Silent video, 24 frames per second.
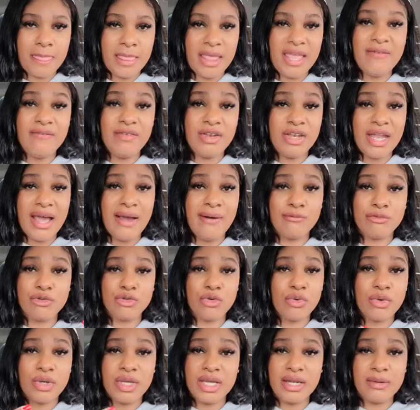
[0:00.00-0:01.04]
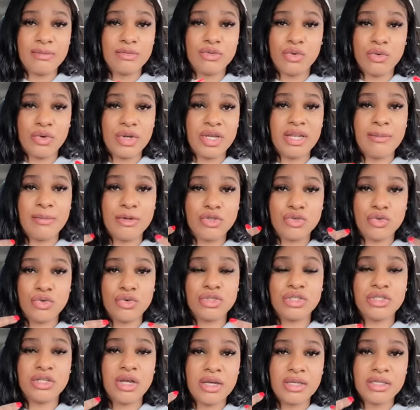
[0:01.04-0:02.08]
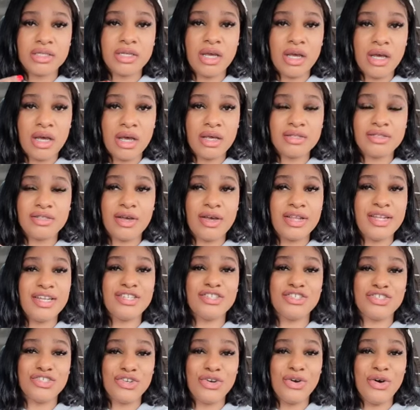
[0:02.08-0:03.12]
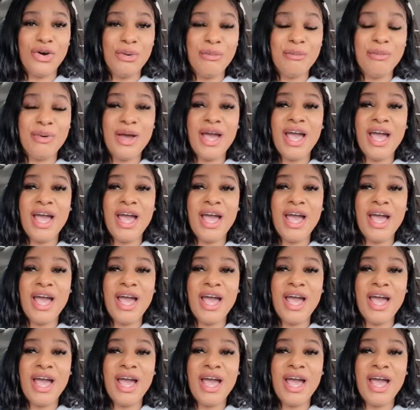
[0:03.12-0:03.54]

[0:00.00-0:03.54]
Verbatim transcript: even now I'm talking, I'm talking, and my jaw's starting to hurt. So I need to shut up.